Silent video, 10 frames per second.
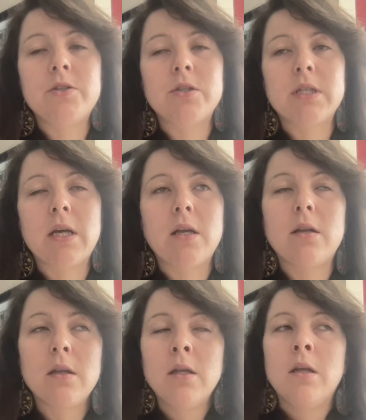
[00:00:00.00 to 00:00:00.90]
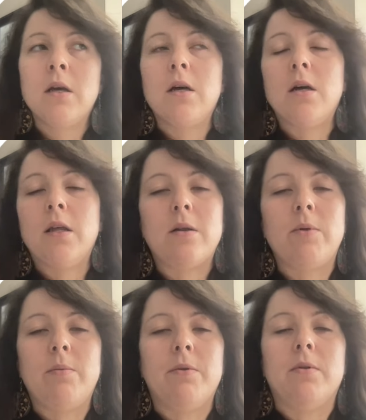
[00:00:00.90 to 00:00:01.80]
It's just like a lot
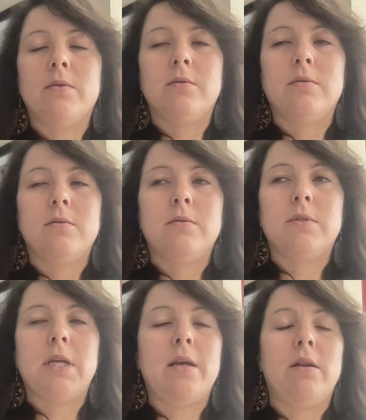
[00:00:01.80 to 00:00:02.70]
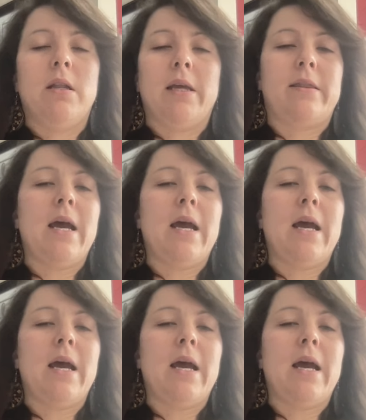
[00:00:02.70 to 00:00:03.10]
of people say you need like